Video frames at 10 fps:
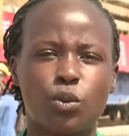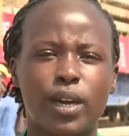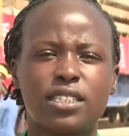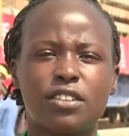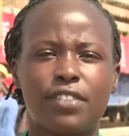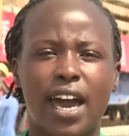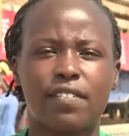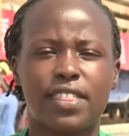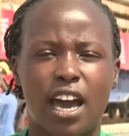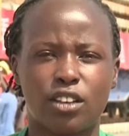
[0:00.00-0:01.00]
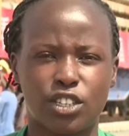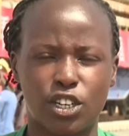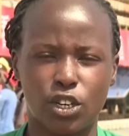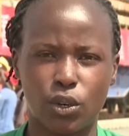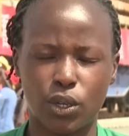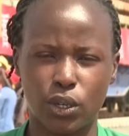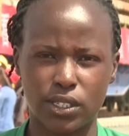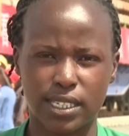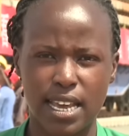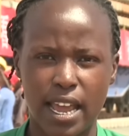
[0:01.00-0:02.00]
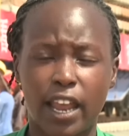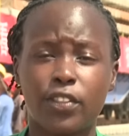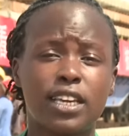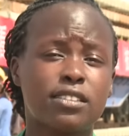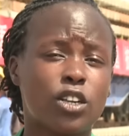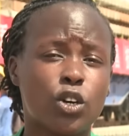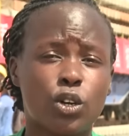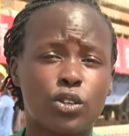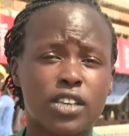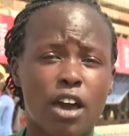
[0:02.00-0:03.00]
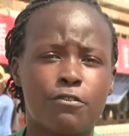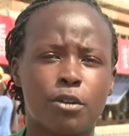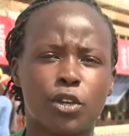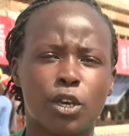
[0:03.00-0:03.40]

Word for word: 25,000 locals. Now, these locals come from